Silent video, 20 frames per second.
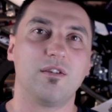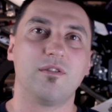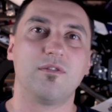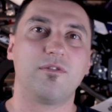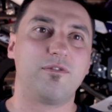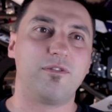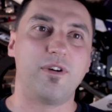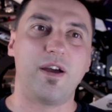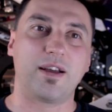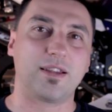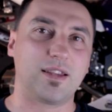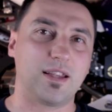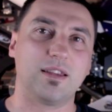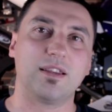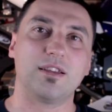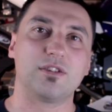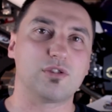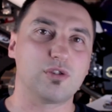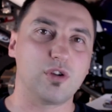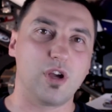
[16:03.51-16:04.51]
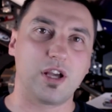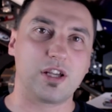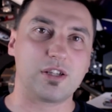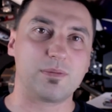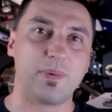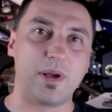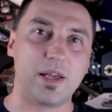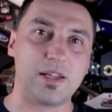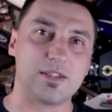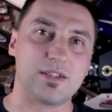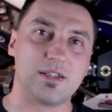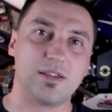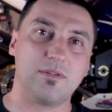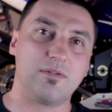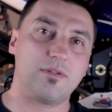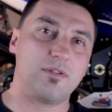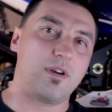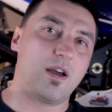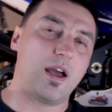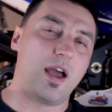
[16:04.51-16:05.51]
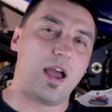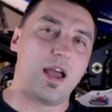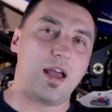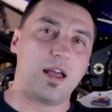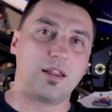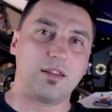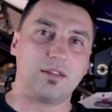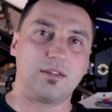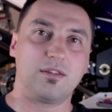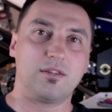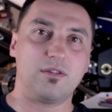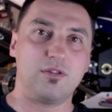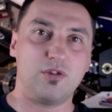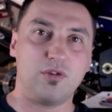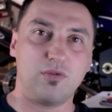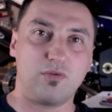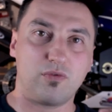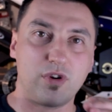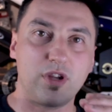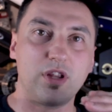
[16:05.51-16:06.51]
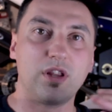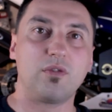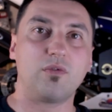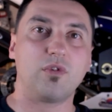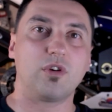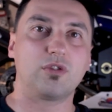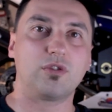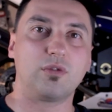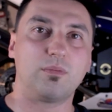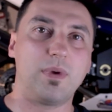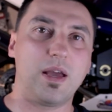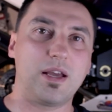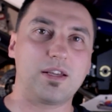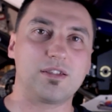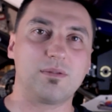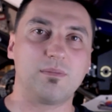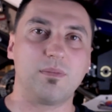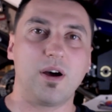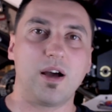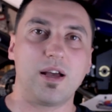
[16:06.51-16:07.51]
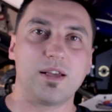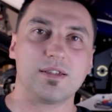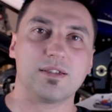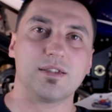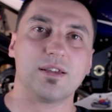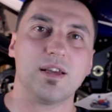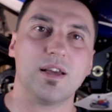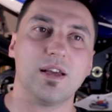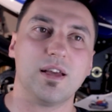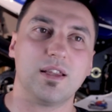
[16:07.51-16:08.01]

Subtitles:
fact that they're so expensive and you really want to maximize